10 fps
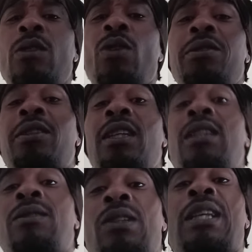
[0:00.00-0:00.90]
You
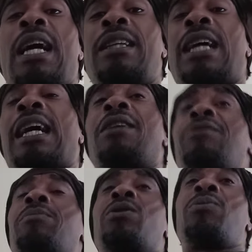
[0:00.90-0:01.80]
understand? So y'all gotta
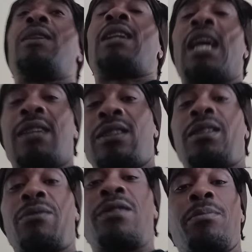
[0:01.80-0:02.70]
read between the lines, and
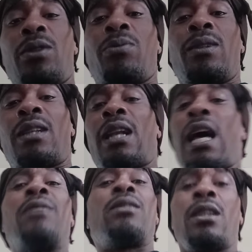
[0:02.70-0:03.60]
then read between the
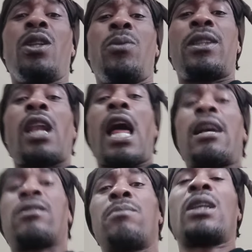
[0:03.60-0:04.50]
lines, and then know what the
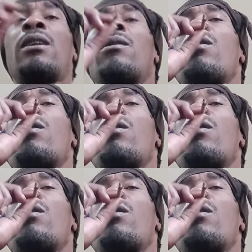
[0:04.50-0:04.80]
lines mean.